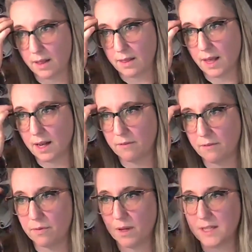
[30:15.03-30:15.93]
then
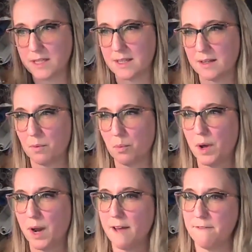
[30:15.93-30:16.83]
because
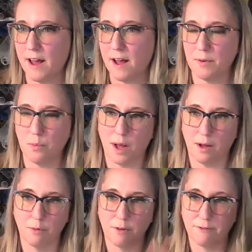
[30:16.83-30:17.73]
what I found
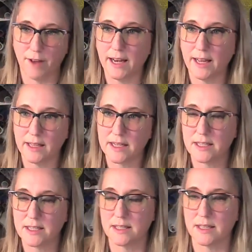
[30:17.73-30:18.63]
while refining
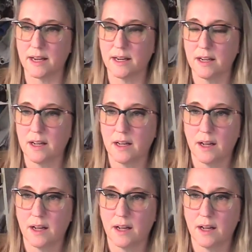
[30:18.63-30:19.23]
this is that